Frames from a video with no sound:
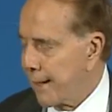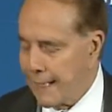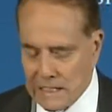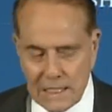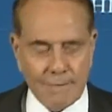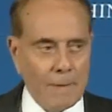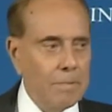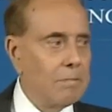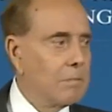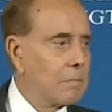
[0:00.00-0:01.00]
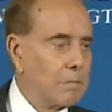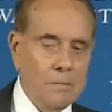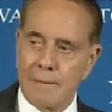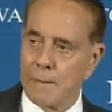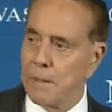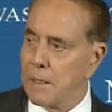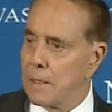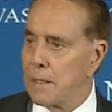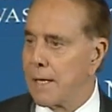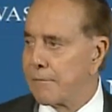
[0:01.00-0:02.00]
and some of them may
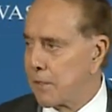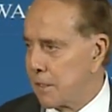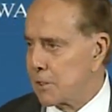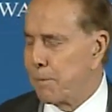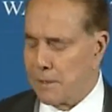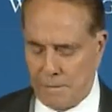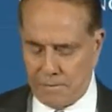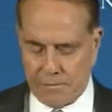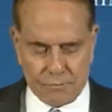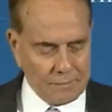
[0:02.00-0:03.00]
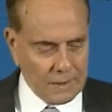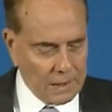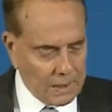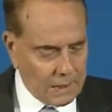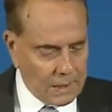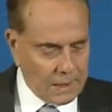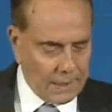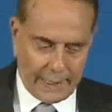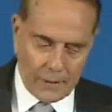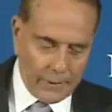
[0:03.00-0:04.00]
be advocates, but
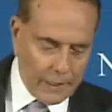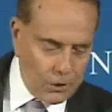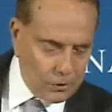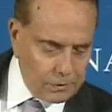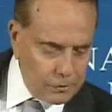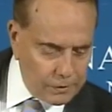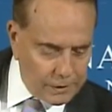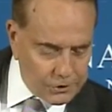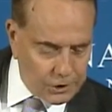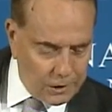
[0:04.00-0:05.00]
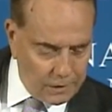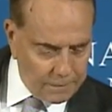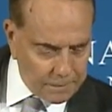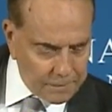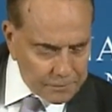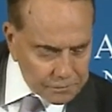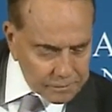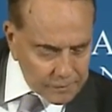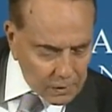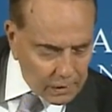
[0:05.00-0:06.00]
I don't know how you can do that, John,
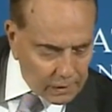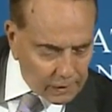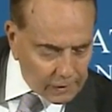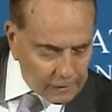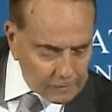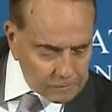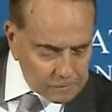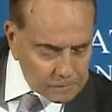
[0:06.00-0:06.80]
but